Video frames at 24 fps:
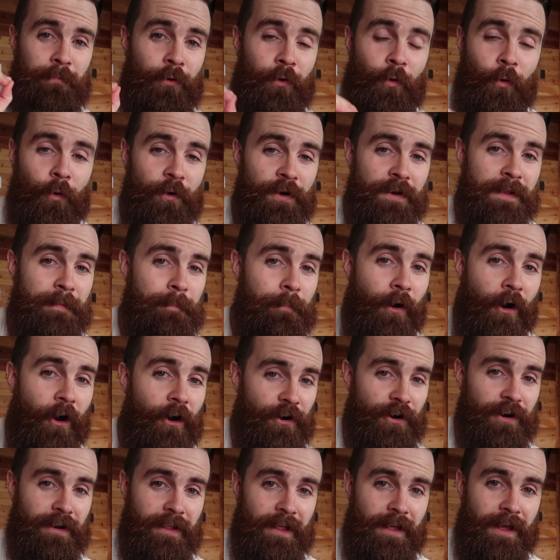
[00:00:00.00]
important
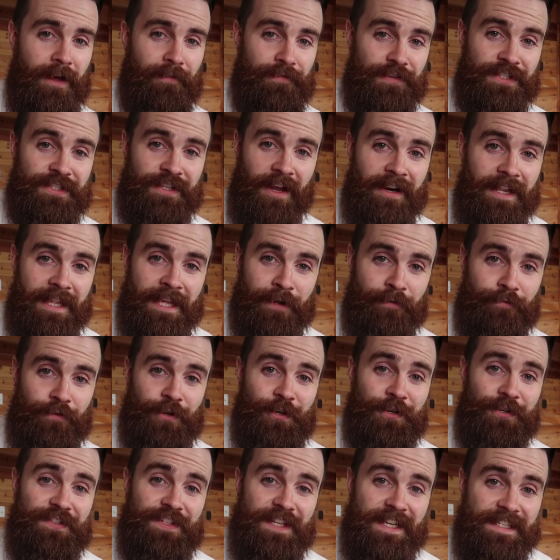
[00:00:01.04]
part of studying for
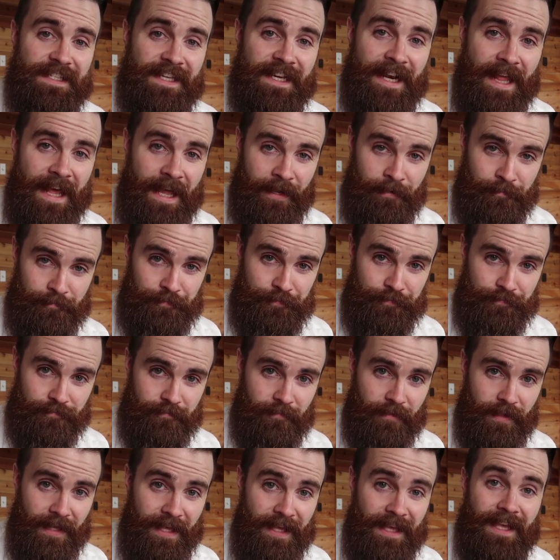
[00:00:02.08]
your CCNA
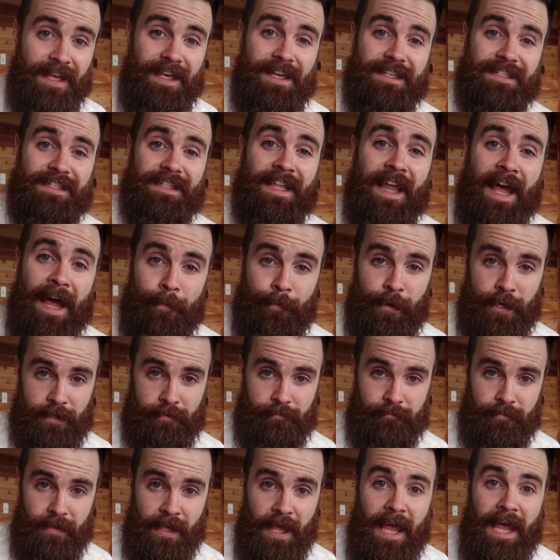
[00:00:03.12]
is labbing.
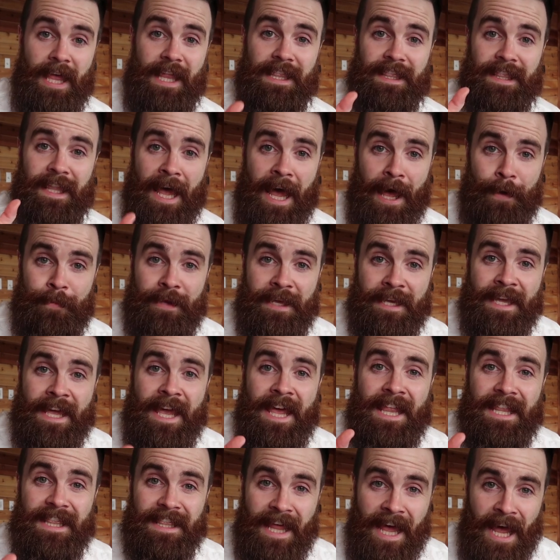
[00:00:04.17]
Labbing,
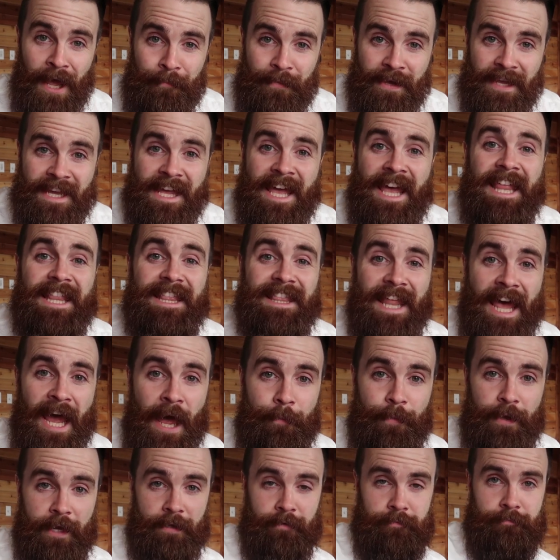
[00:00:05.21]
labbing,
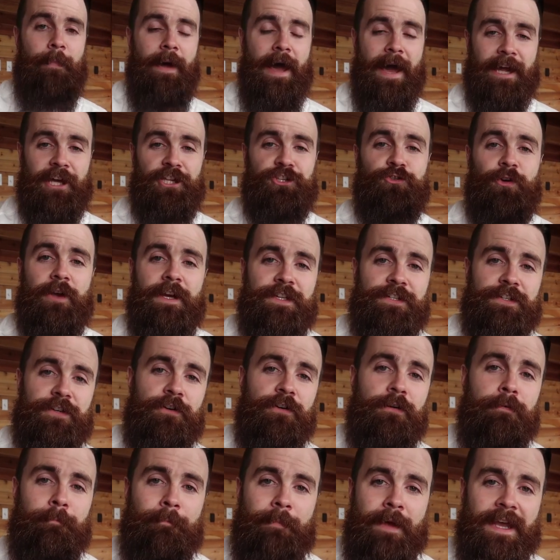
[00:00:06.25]
labbing. Packet
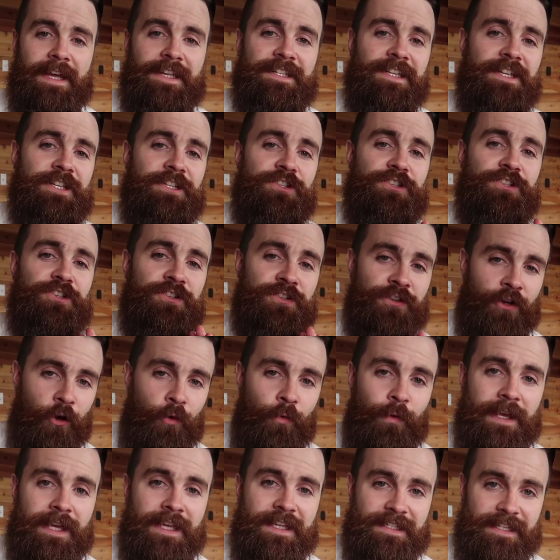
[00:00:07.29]
Tracer makes it
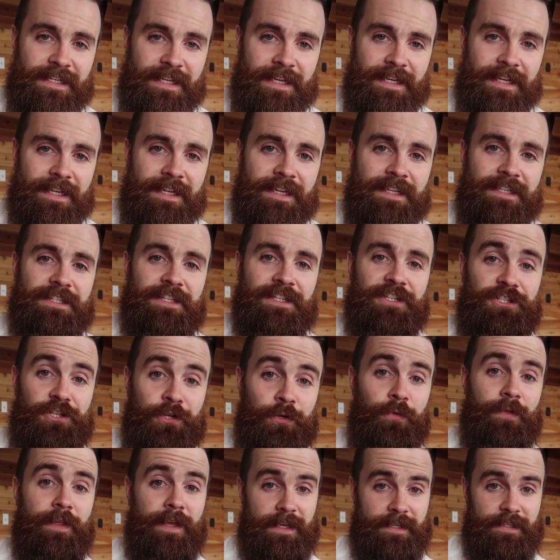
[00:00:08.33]
so easy to
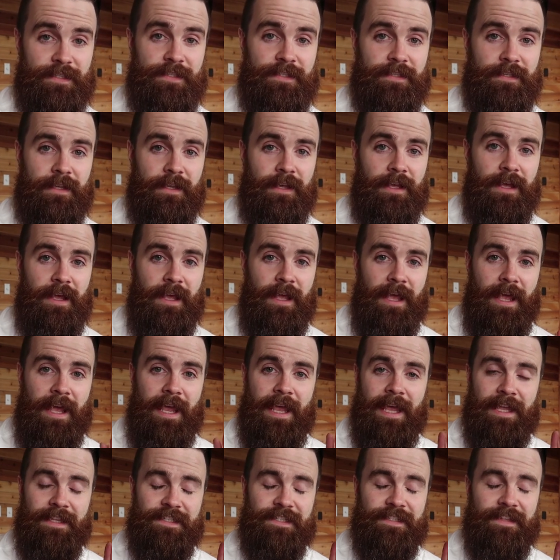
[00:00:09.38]
do this.
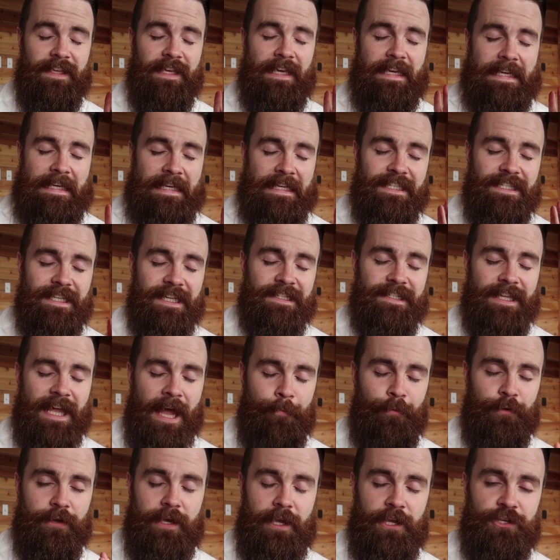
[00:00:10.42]
It's the easiest
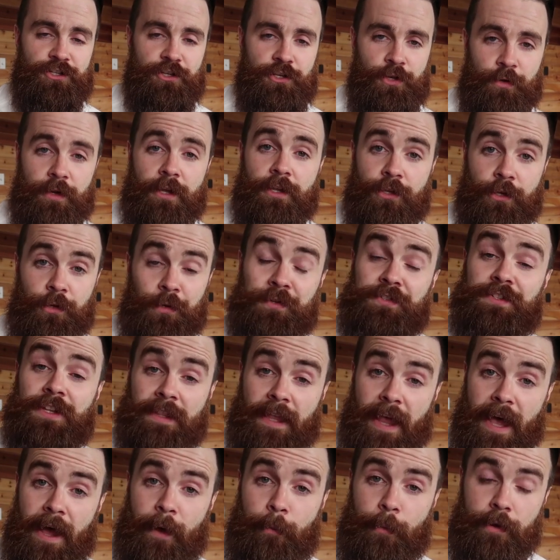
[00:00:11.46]
application you can use to
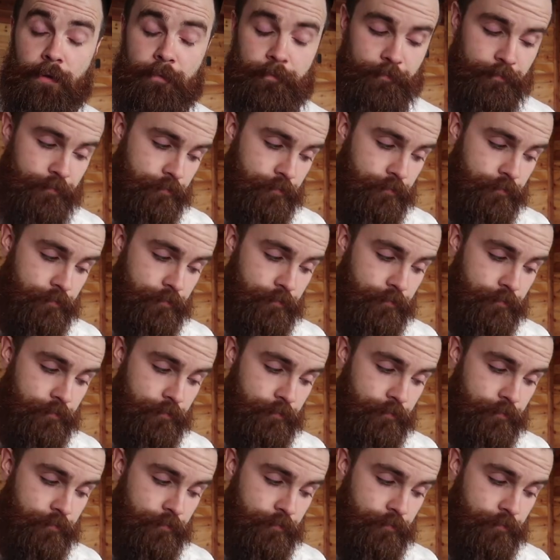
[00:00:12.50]
lab.